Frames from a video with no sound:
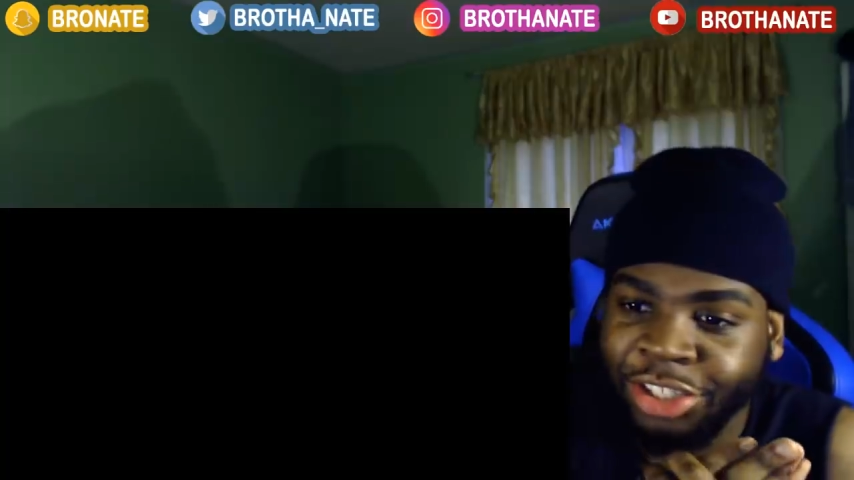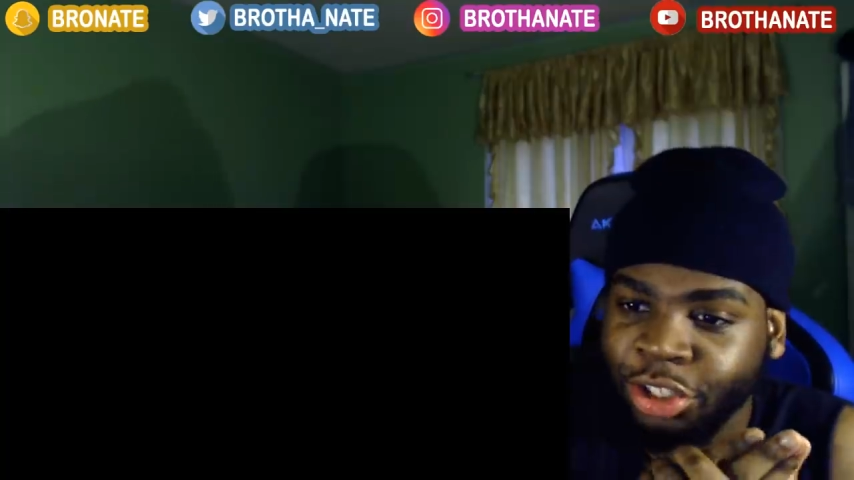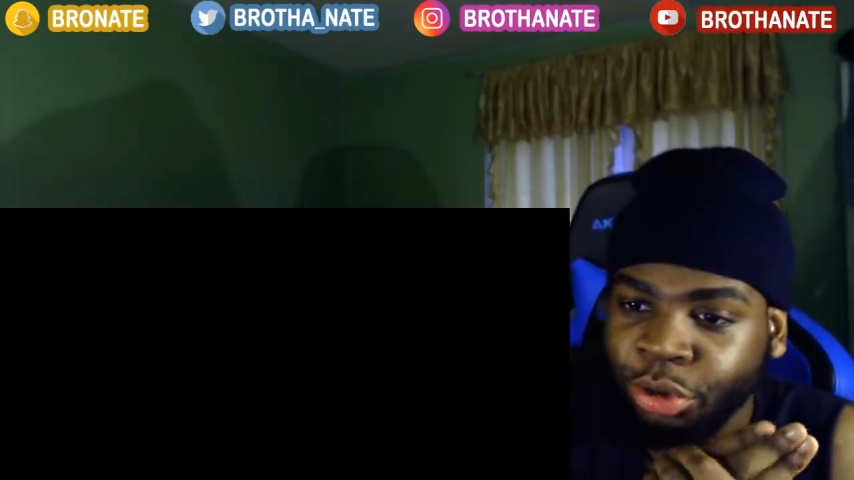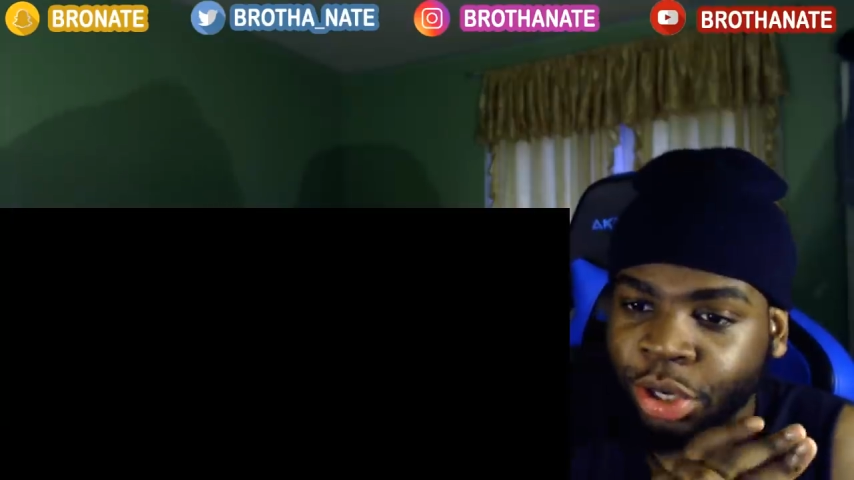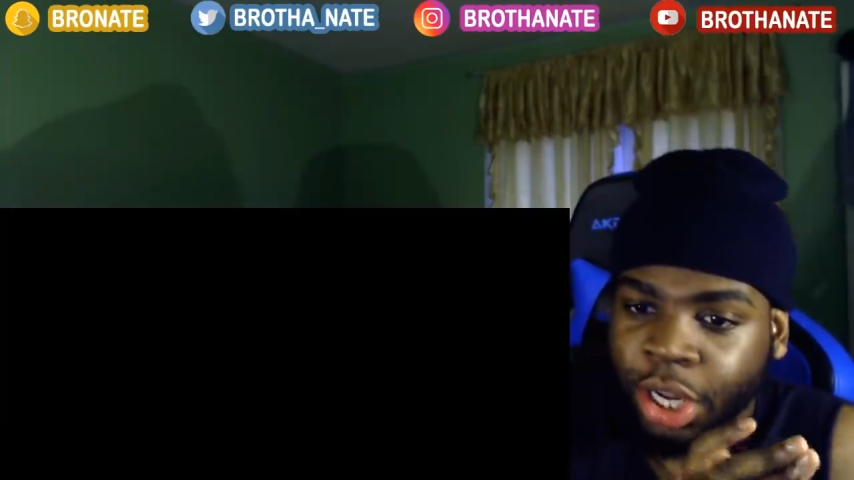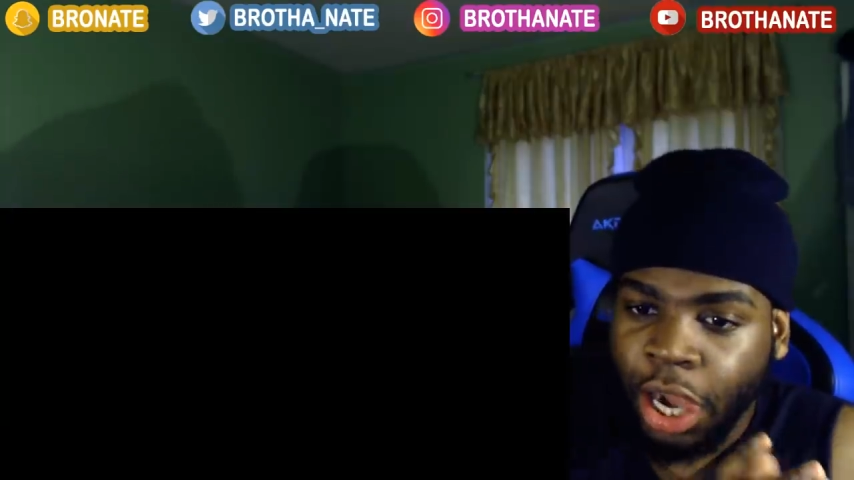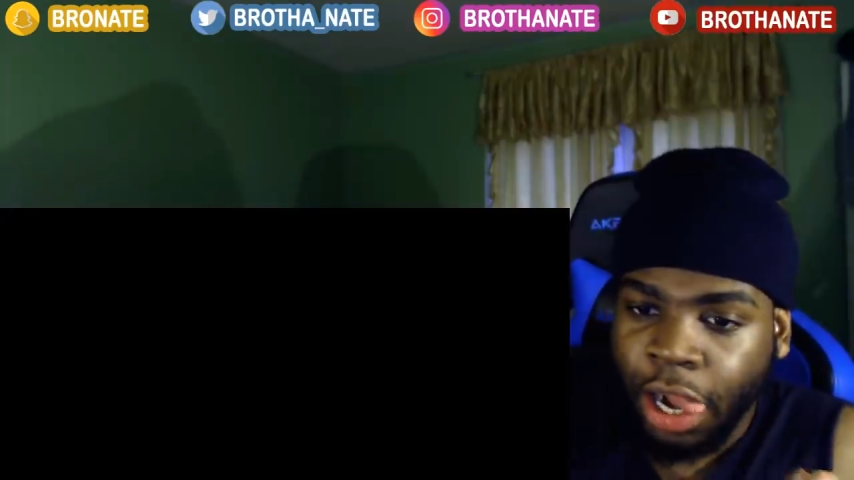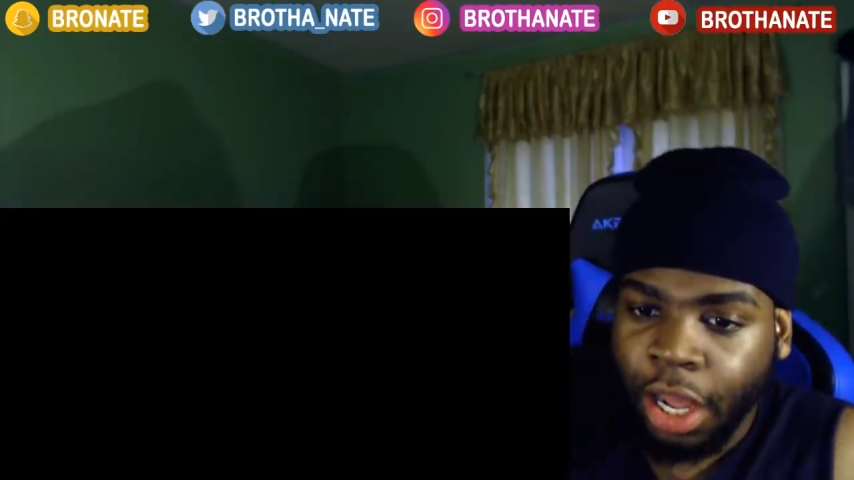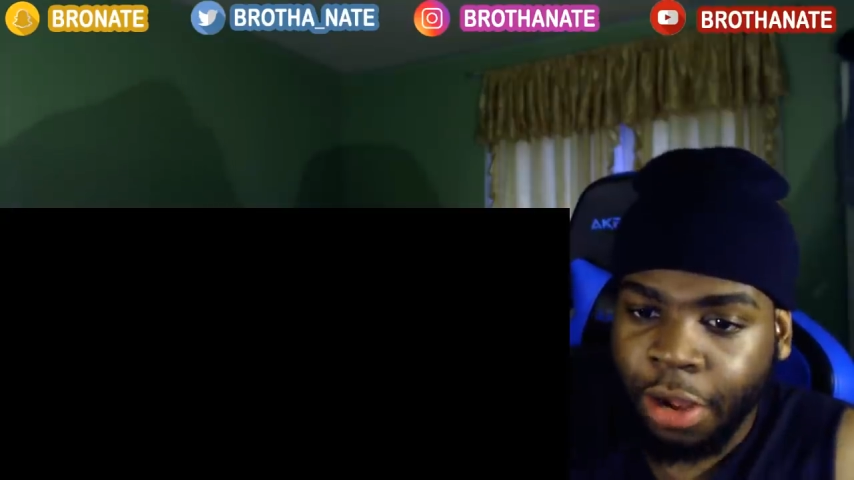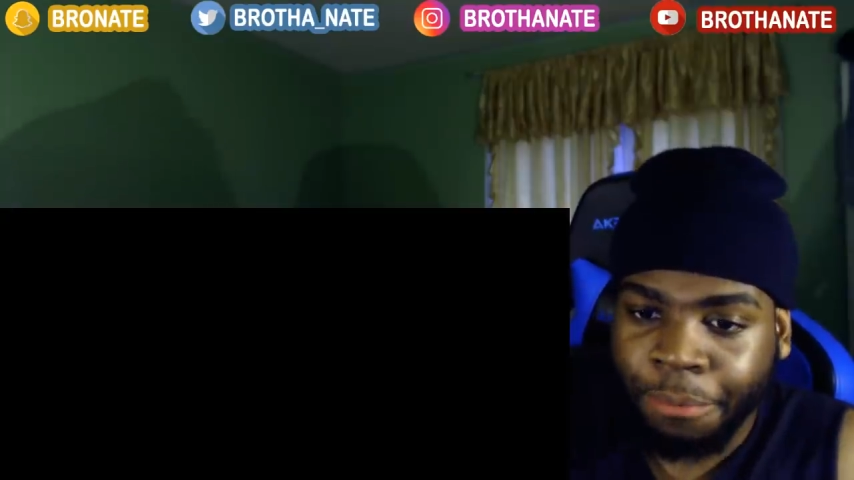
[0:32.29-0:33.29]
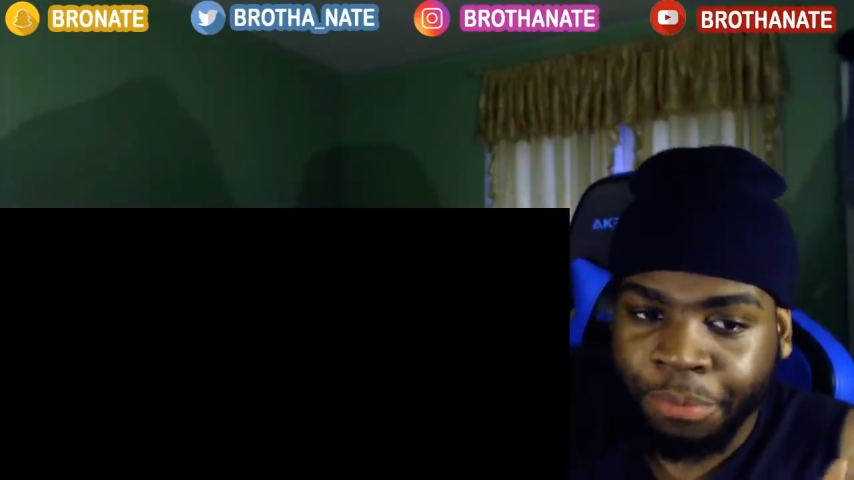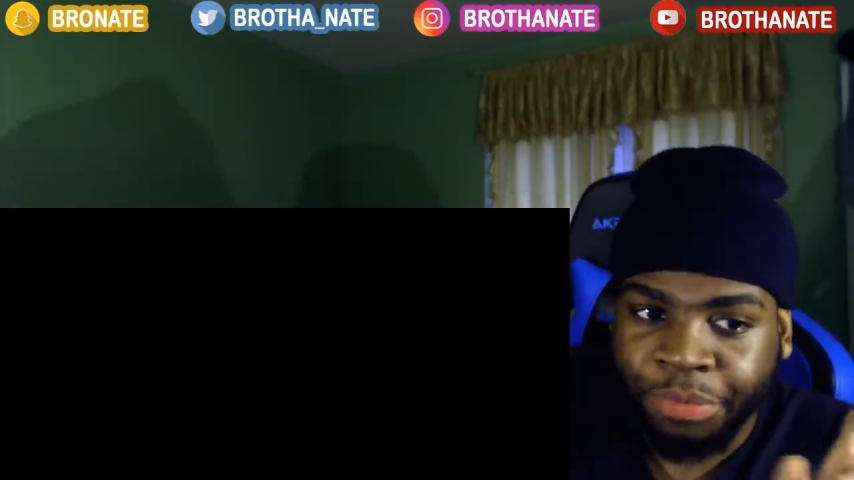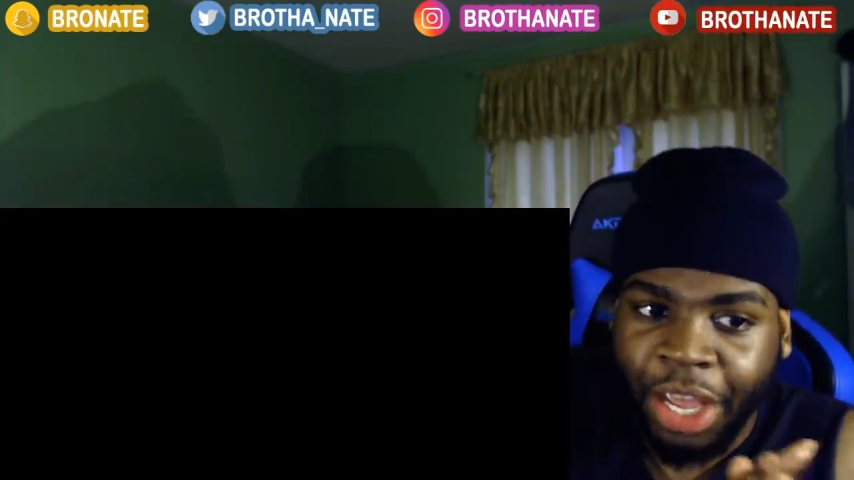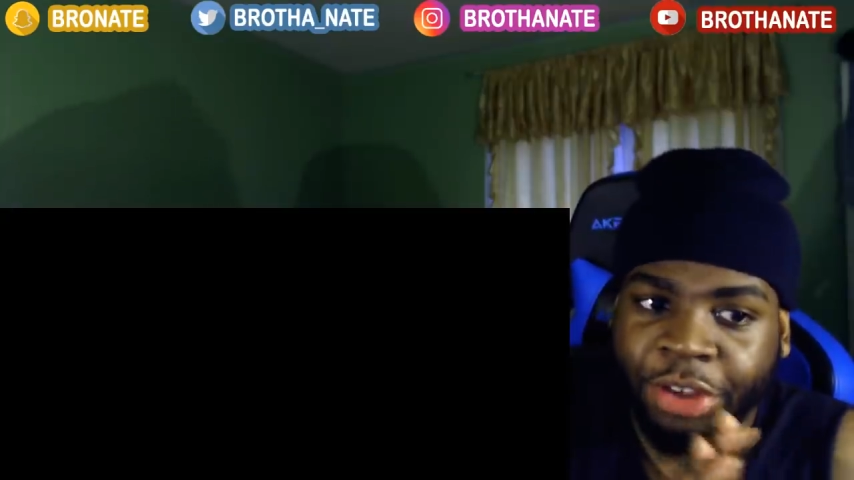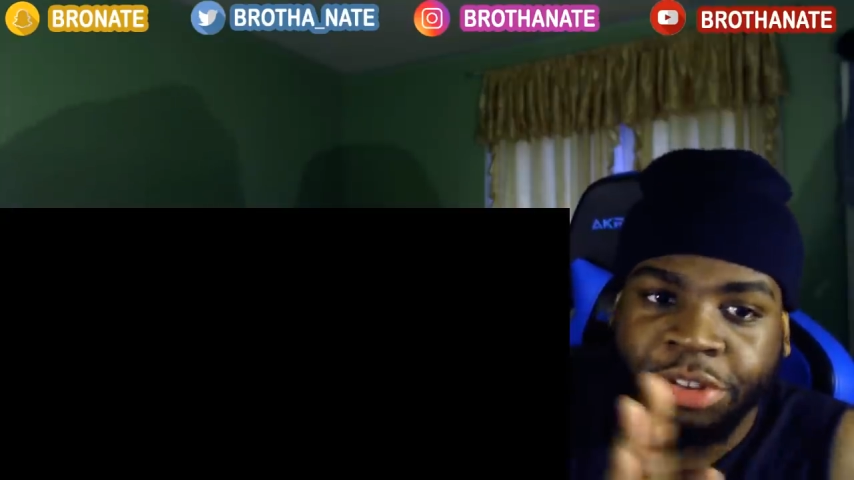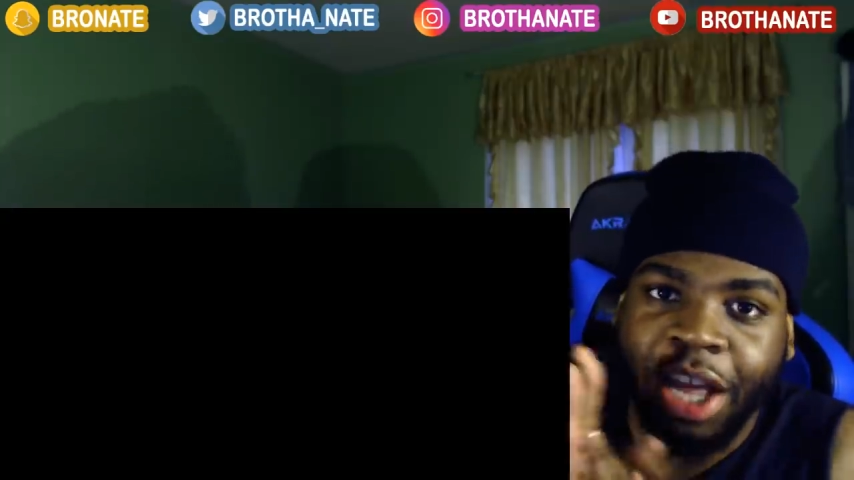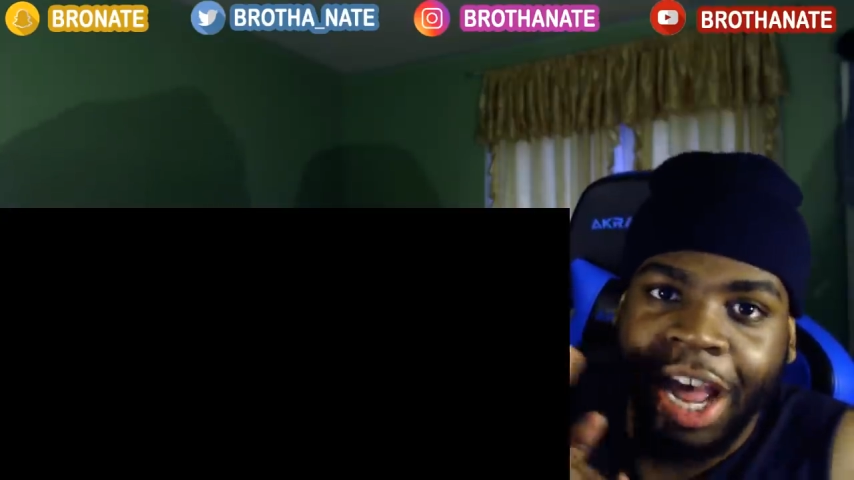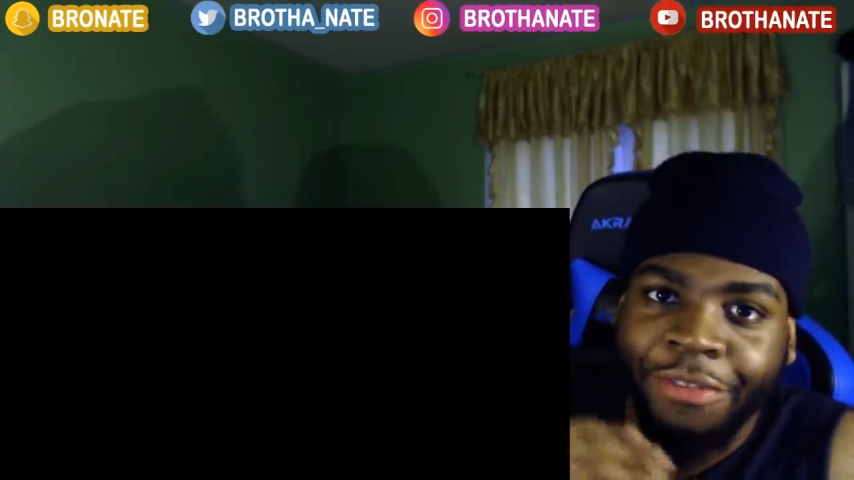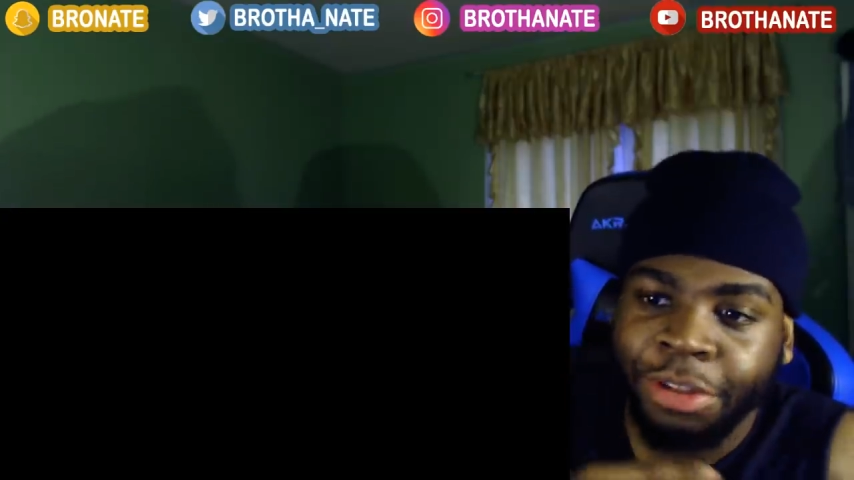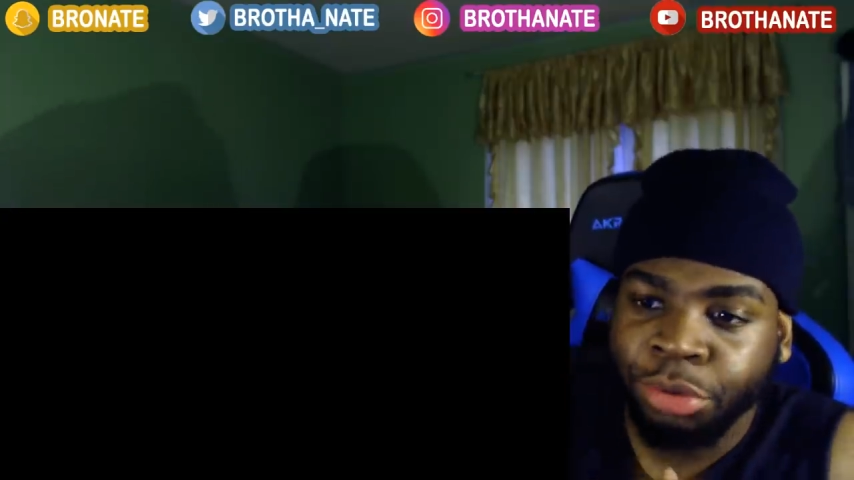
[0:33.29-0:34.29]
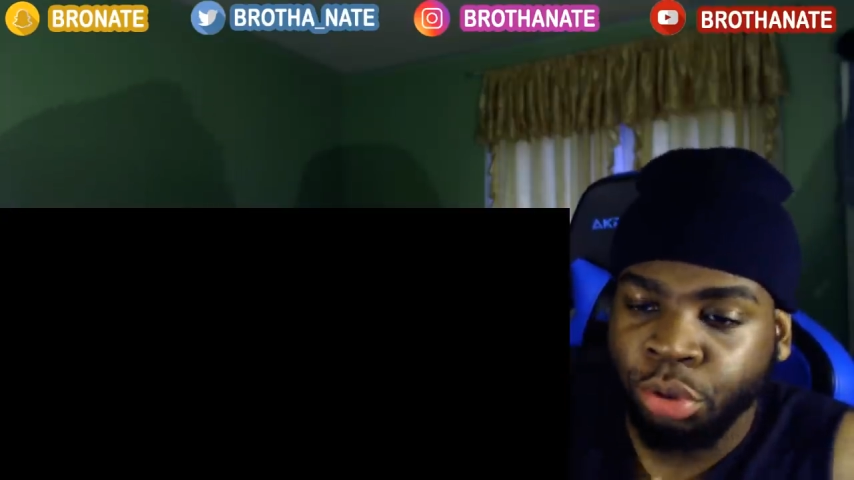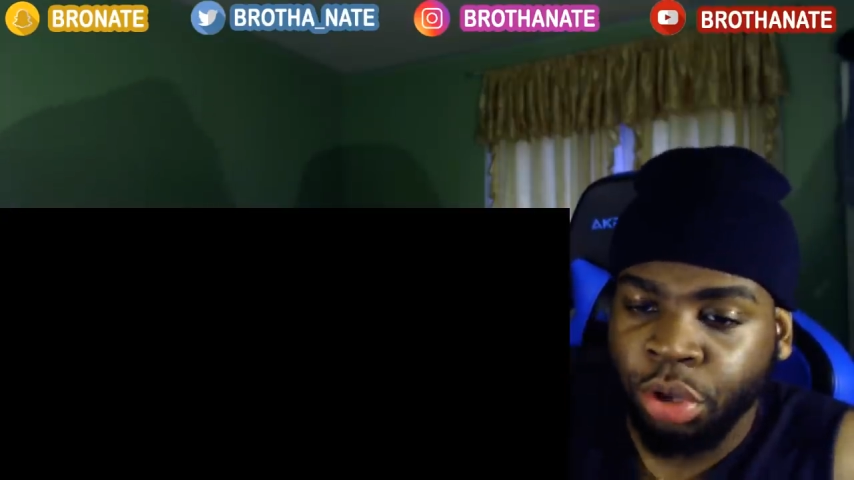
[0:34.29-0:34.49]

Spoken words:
So I used to have them too.